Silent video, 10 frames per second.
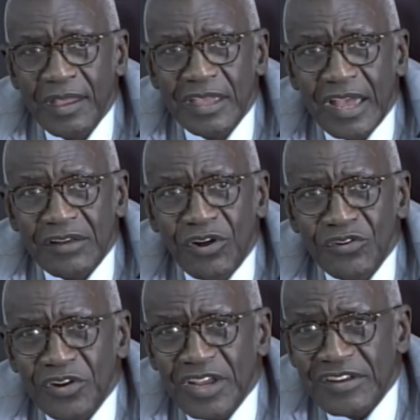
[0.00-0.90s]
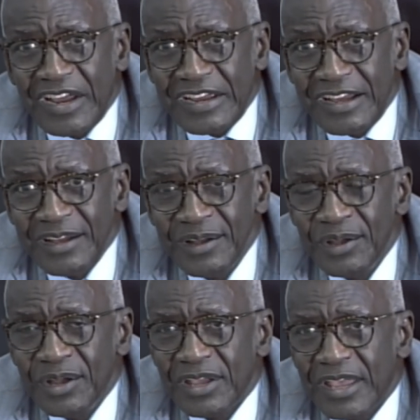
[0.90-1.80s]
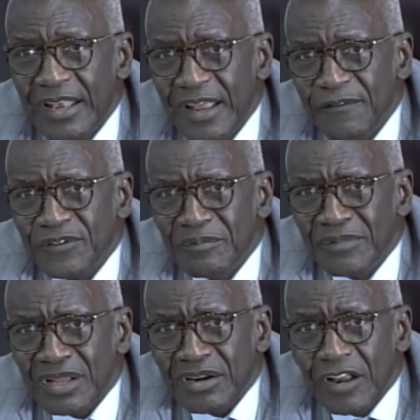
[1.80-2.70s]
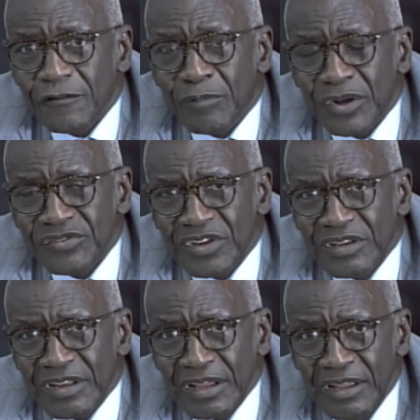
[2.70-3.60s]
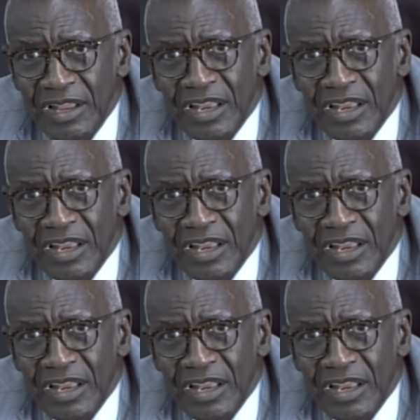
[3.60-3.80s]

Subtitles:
he had gone to Katanga, he left Ralph Bunche in